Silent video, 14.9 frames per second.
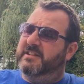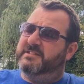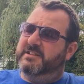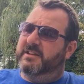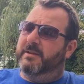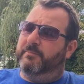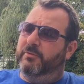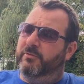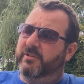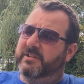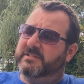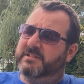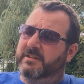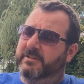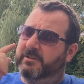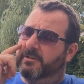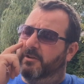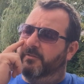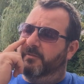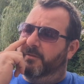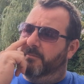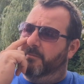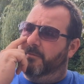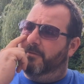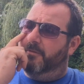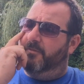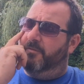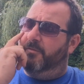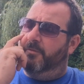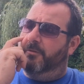I bought Exilion off him
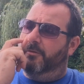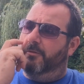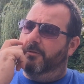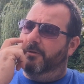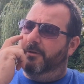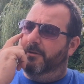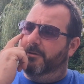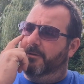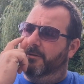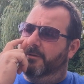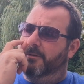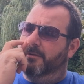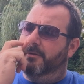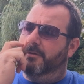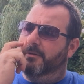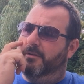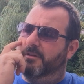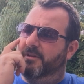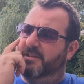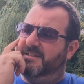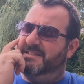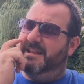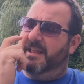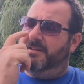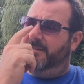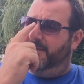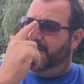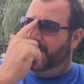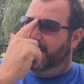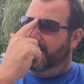for a
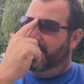tenner.